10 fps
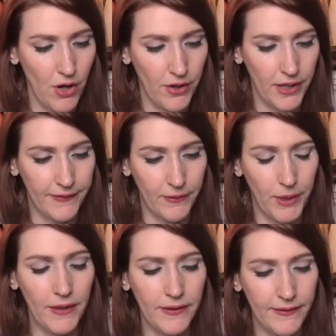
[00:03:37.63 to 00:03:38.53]
All right, so we
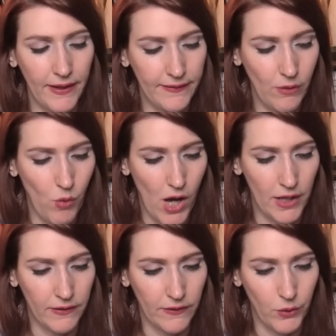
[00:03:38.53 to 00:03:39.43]
got this Ace of
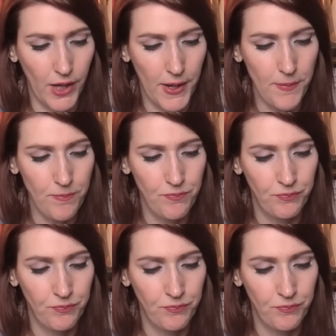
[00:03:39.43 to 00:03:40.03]
Wands, okay?